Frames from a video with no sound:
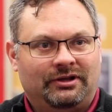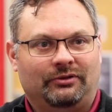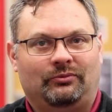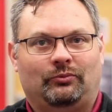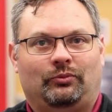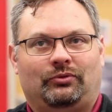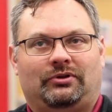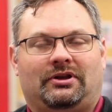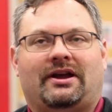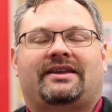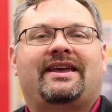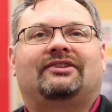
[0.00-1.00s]
it.
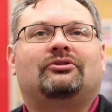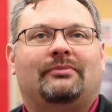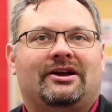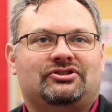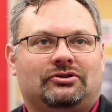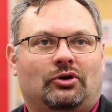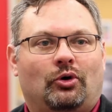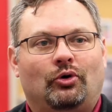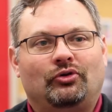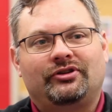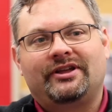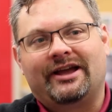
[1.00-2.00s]
I can't imagine
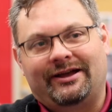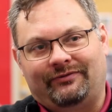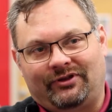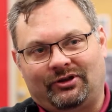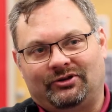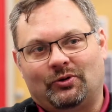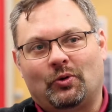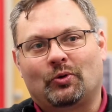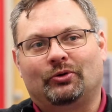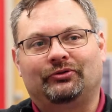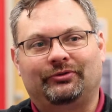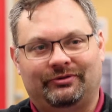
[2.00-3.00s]
only having an
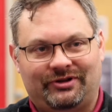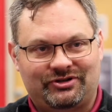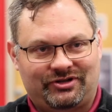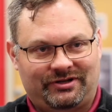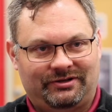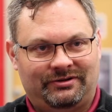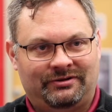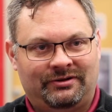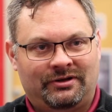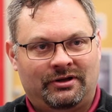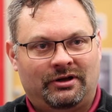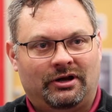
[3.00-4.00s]
oral tradition
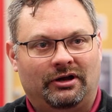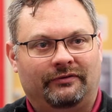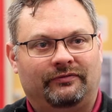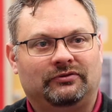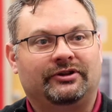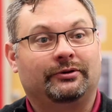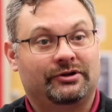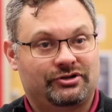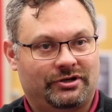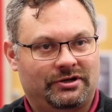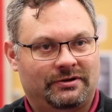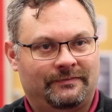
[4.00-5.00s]
of
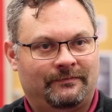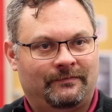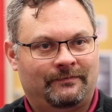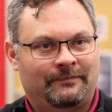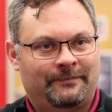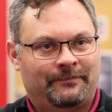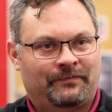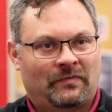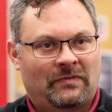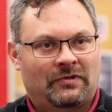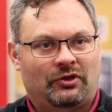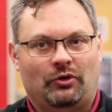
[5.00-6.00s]
literature.
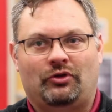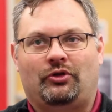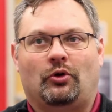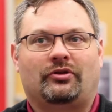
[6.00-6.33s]
The